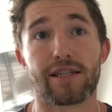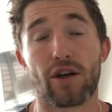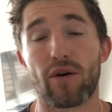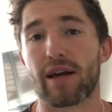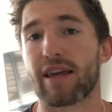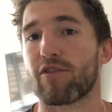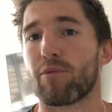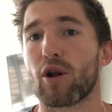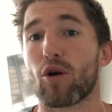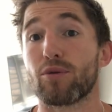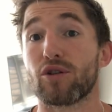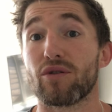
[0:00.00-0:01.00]
So it gives me
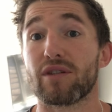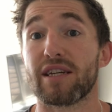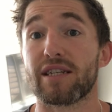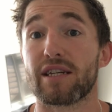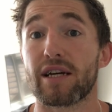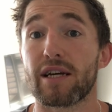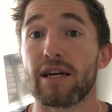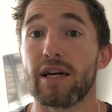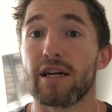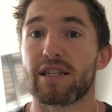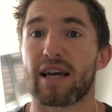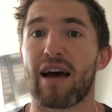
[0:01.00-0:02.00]
an opportunity to
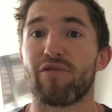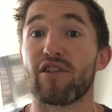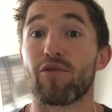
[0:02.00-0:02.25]
have